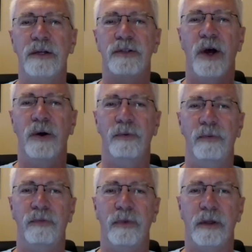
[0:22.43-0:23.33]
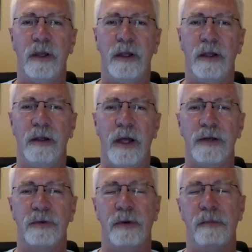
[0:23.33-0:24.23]
So,
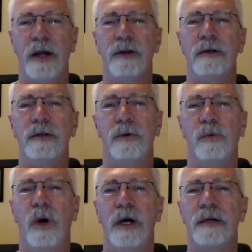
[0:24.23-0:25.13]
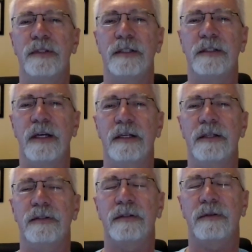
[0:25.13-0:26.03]
as a reminder, you're welcome to send
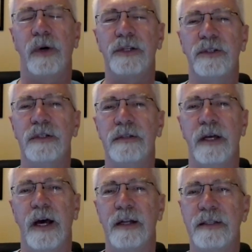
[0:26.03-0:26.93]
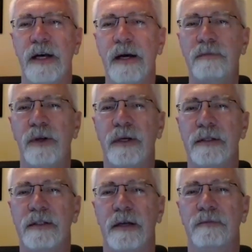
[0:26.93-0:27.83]
us questions ahead of time. You
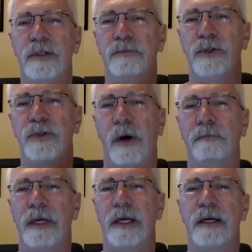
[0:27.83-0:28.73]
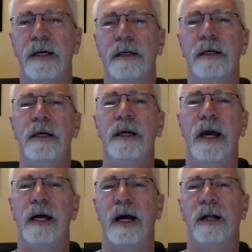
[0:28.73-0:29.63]
can send them to
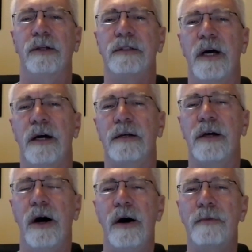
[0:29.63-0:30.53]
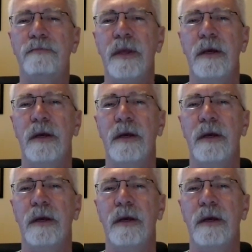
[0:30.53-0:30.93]
bourgeoismedia@outlook.com.